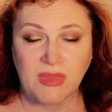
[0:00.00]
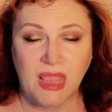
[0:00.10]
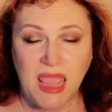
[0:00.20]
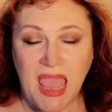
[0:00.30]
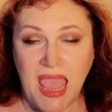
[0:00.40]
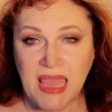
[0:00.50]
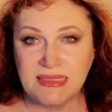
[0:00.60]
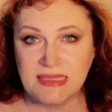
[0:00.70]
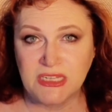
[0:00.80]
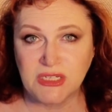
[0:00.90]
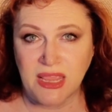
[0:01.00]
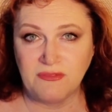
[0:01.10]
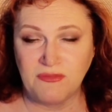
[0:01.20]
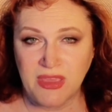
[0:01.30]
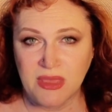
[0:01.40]
had such a
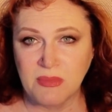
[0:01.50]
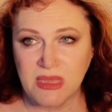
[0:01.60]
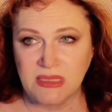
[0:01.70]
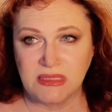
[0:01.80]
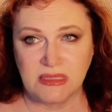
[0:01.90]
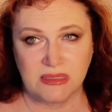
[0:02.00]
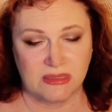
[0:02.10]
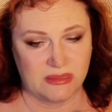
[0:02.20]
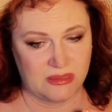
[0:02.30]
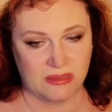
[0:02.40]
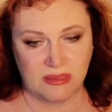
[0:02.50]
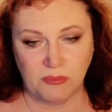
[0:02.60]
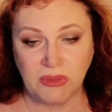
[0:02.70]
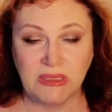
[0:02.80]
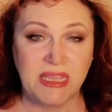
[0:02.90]
vehement
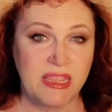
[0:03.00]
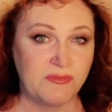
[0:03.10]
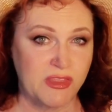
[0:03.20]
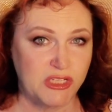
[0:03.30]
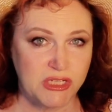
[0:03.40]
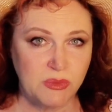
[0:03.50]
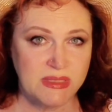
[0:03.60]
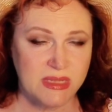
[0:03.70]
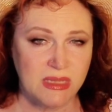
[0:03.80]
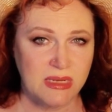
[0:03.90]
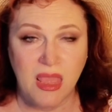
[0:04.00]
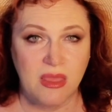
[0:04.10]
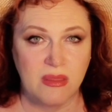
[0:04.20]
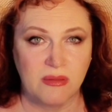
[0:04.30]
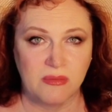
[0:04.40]
belief that she was going to
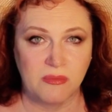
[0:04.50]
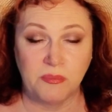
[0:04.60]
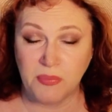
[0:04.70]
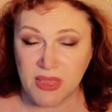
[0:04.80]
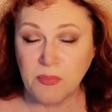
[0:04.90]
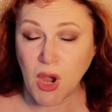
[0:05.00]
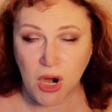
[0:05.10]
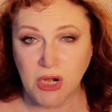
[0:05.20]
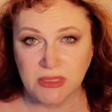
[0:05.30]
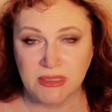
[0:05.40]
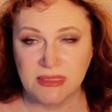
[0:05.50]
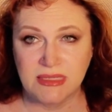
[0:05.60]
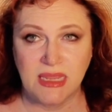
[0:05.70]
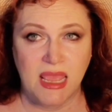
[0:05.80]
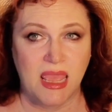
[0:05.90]
be pardoned,
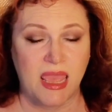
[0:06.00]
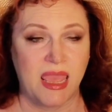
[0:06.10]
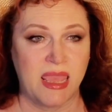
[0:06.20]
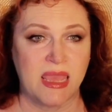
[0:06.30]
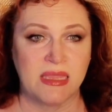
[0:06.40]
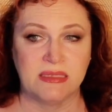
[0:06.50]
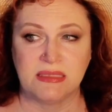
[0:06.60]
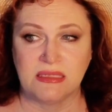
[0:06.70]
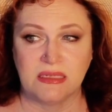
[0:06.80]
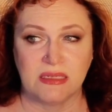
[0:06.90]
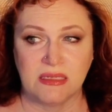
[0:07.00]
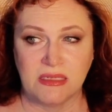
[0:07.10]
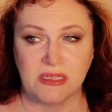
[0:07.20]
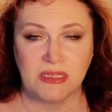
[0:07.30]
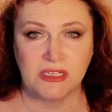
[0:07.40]
and
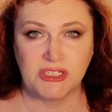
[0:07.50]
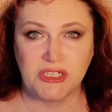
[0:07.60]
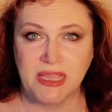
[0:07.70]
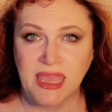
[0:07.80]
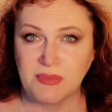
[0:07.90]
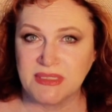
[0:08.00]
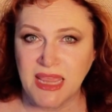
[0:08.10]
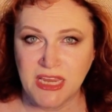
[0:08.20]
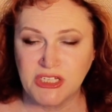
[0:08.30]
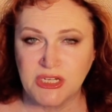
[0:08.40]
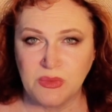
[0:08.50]
she kept saying she was